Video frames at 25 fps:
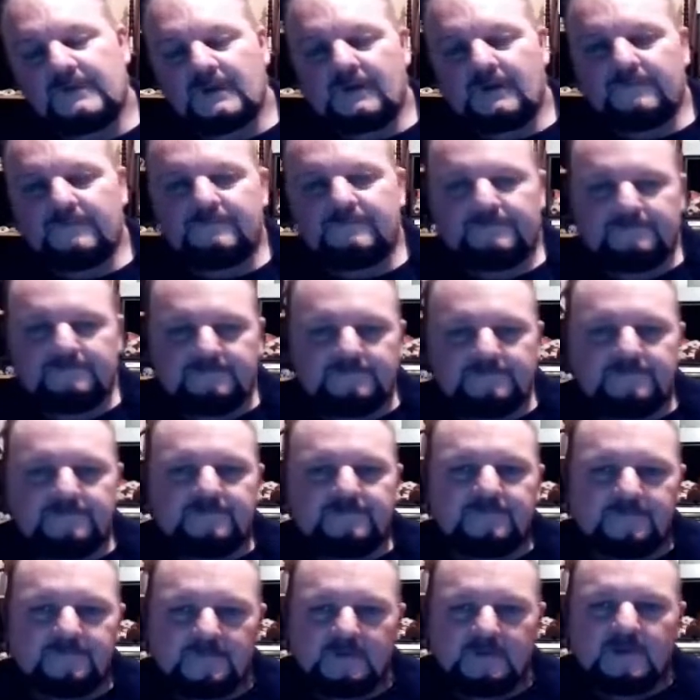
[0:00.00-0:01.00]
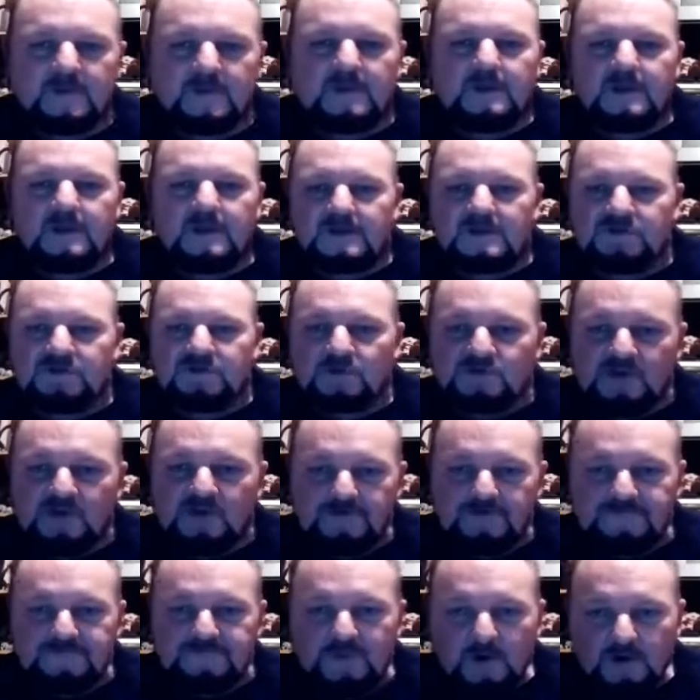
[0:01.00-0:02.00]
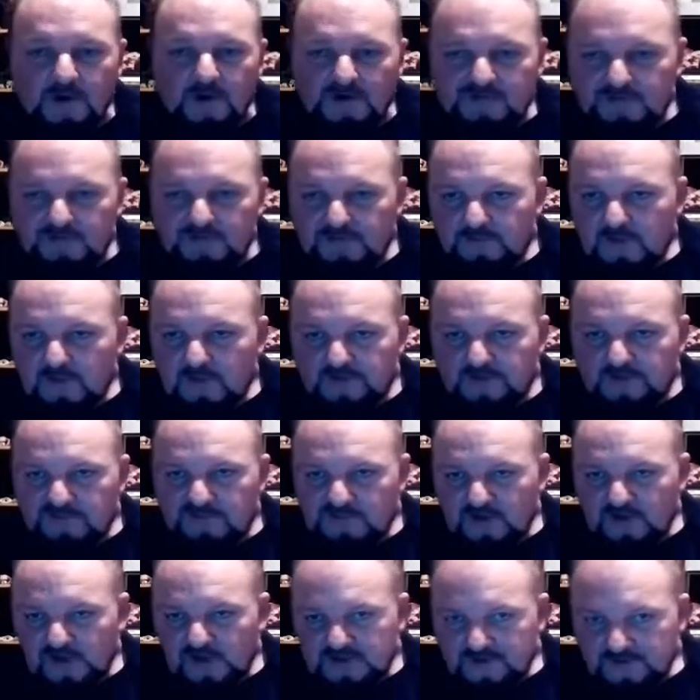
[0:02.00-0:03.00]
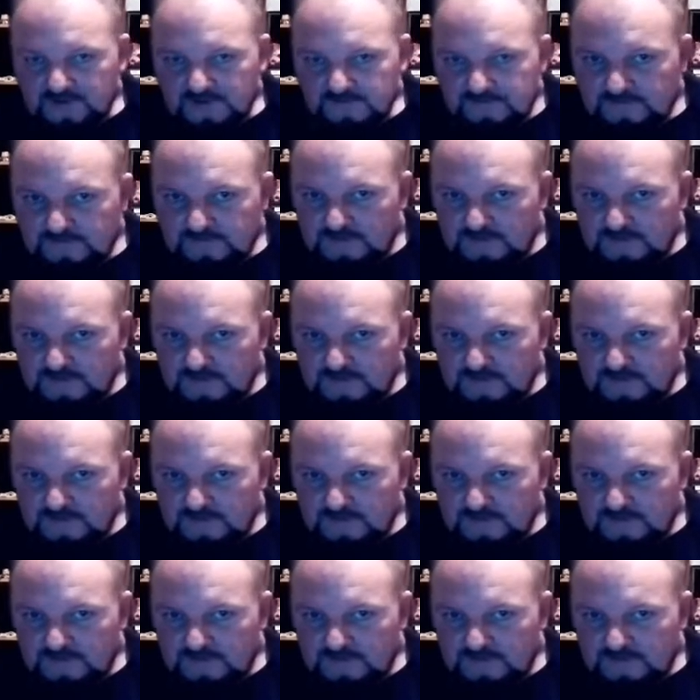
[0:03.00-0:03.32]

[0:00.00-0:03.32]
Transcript: Yeah. There's also a forest right beside it.